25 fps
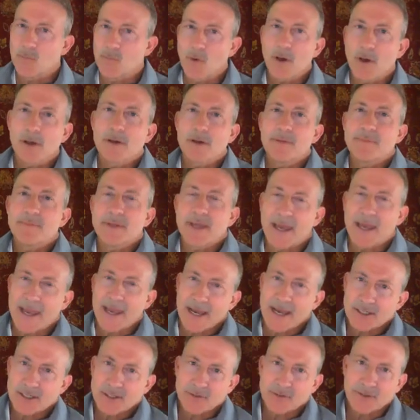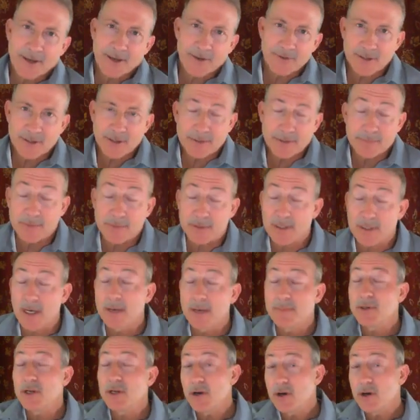welcome to Agile Outcomes.
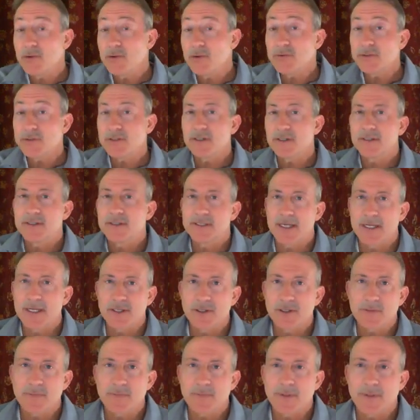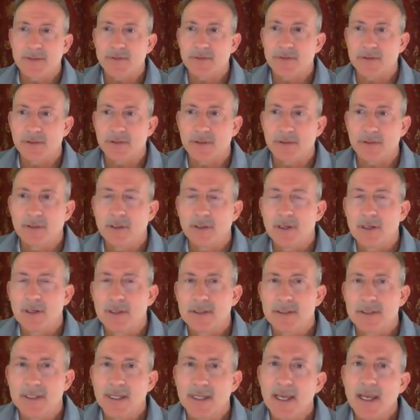I'm your host, Daniel Spencer.
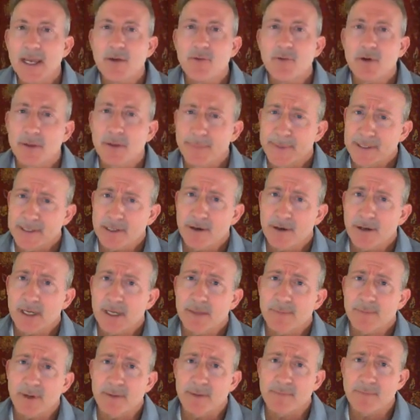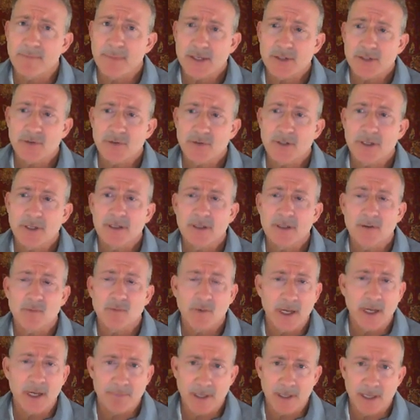Today we're going to be talking about measuring the
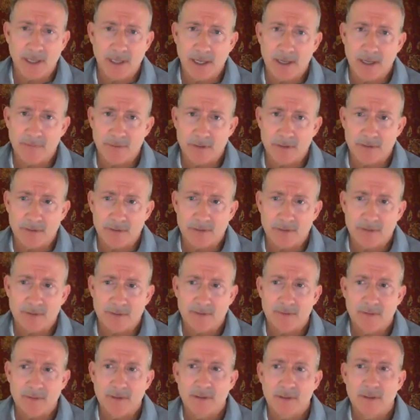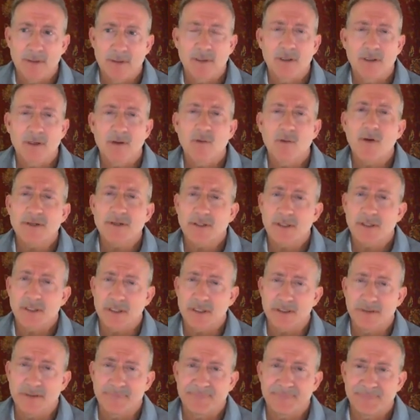right behaviors.
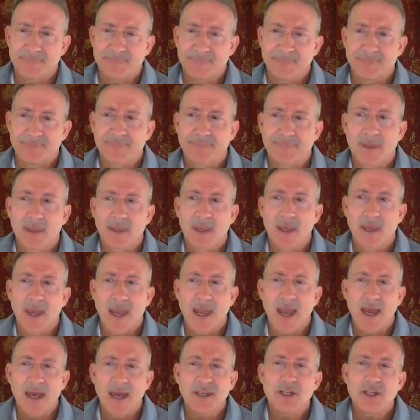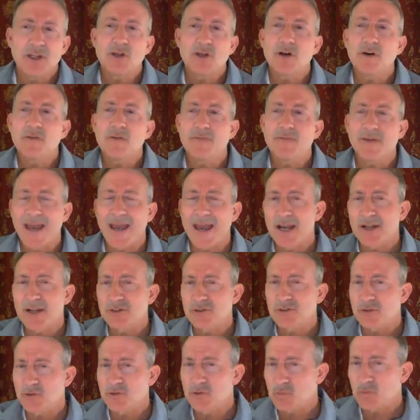Question: how do you know if
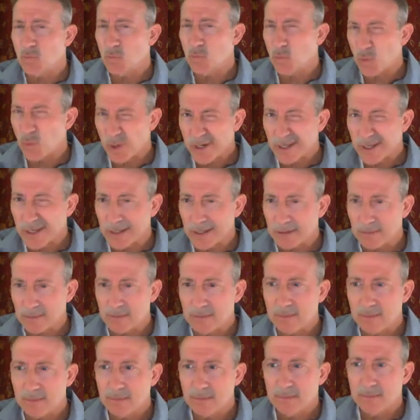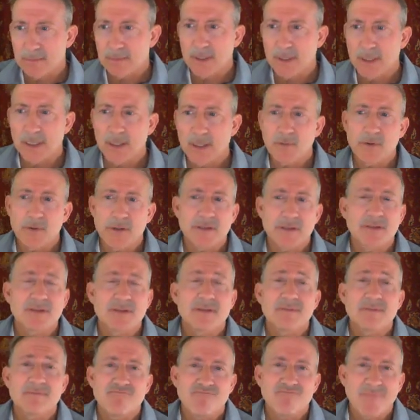Agile's working? In other
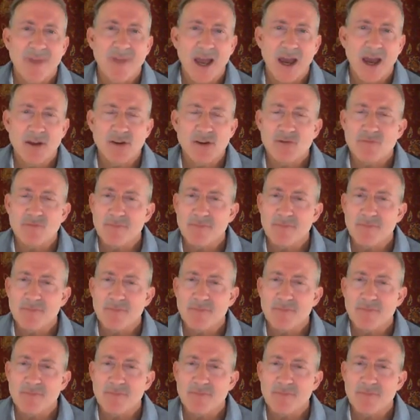words, how do you